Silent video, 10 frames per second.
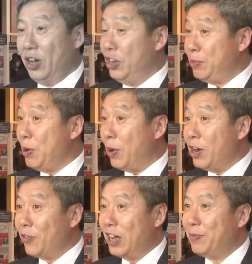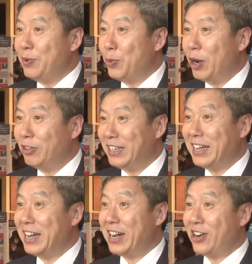It's been wonderful. I've been well
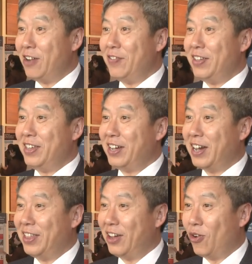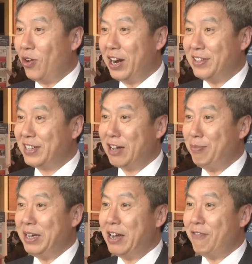taken care of. I think the organizer
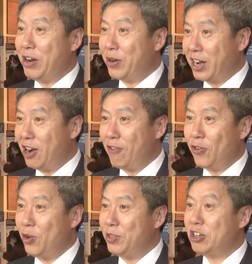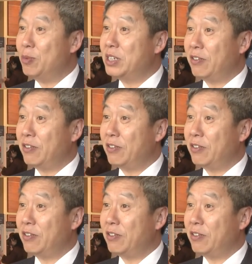committee are very careful in terms